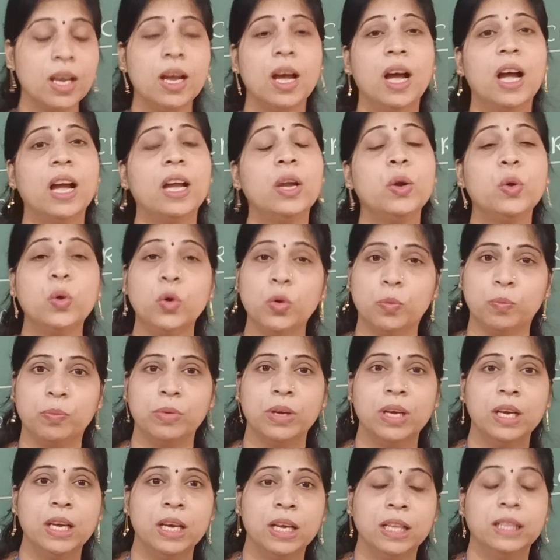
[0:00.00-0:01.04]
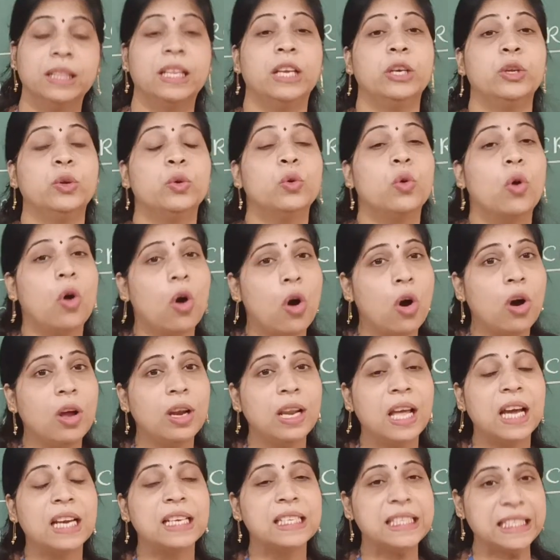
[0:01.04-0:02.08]
I hope that you all
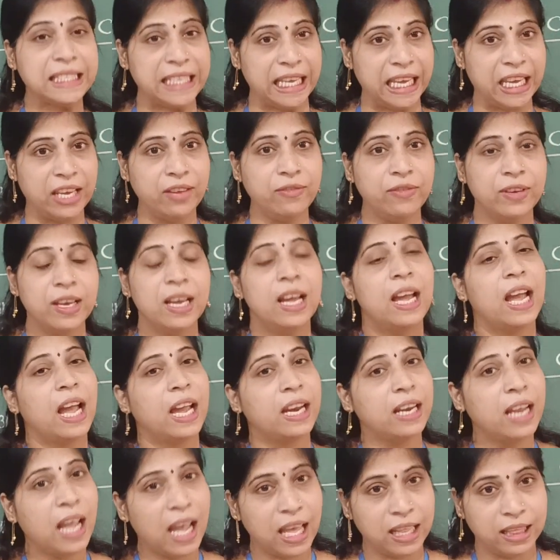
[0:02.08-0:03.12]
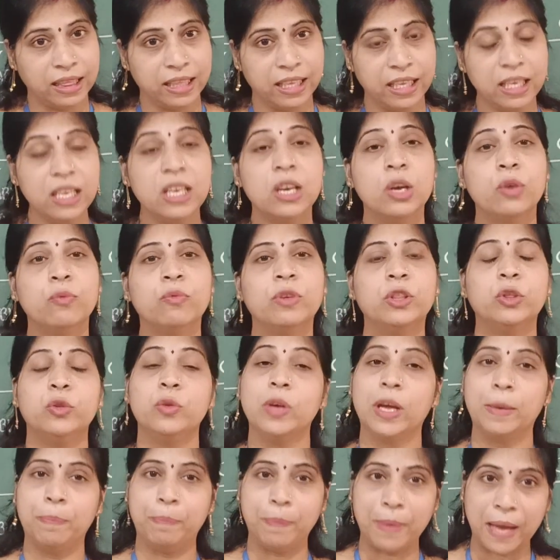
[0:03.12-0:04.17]
are safe and healthy with
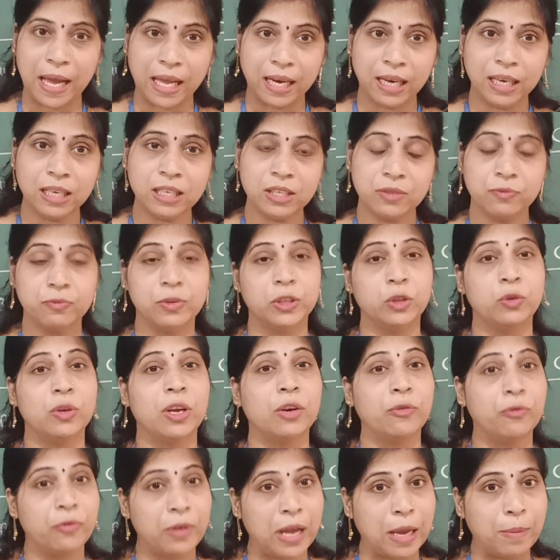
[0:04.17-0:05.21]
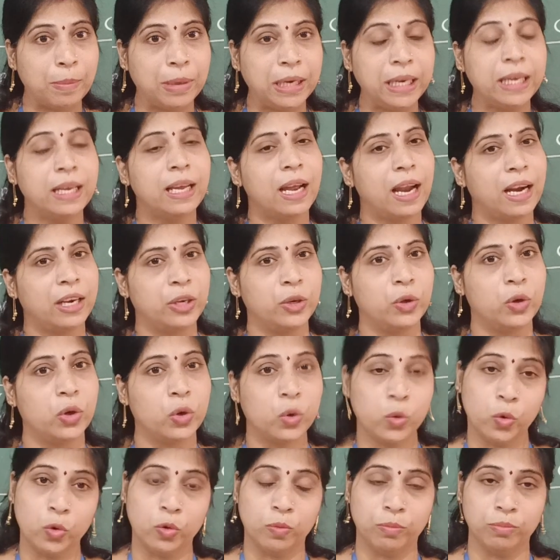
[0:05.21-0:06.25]
your parents, with your family at your
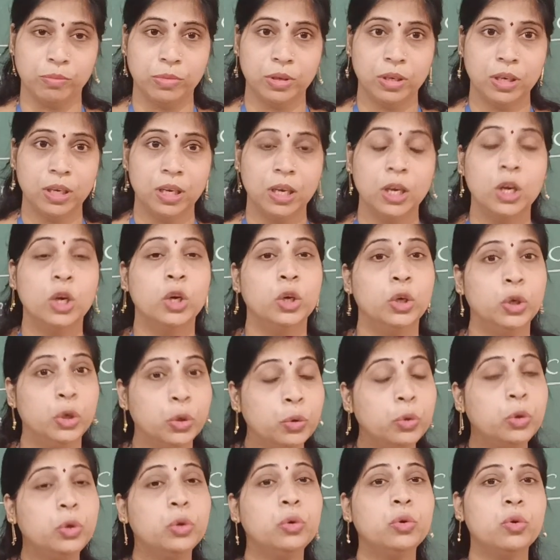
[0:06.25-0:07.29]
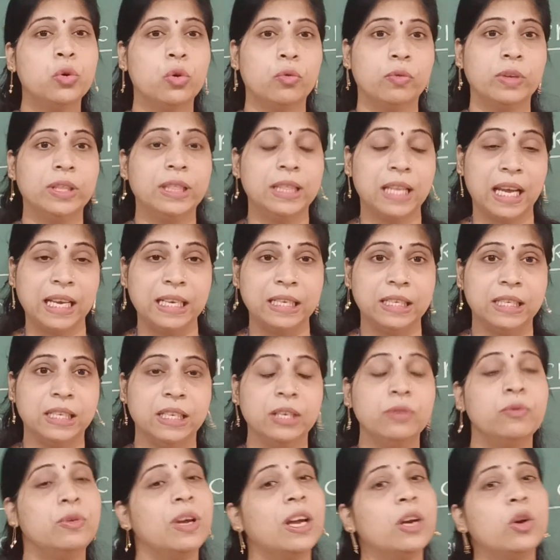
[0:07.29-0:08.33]
home. Due to
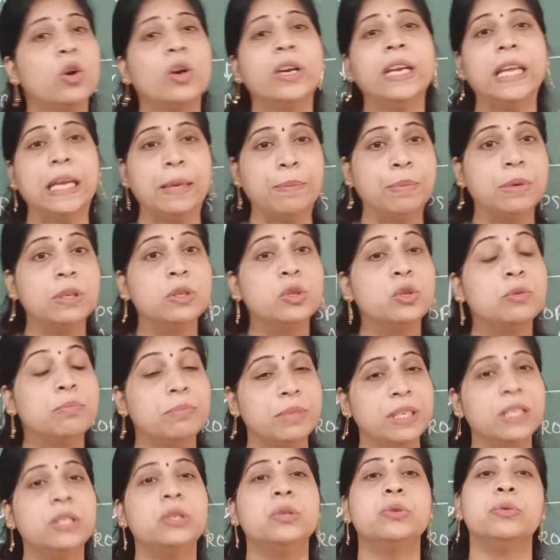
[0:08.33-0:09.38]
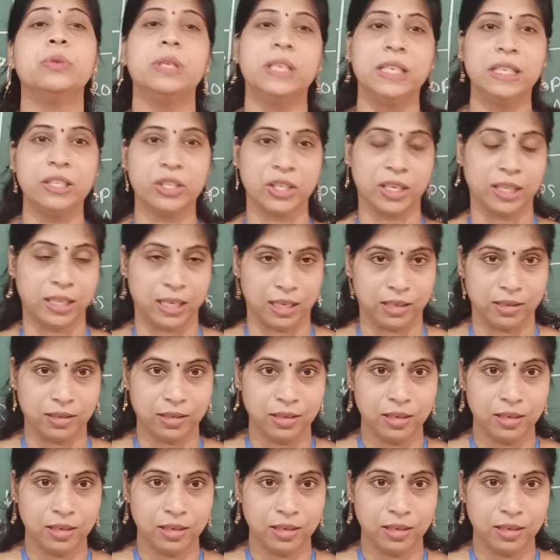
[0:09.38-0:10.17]
COVID-19, we are not able to meet to each other.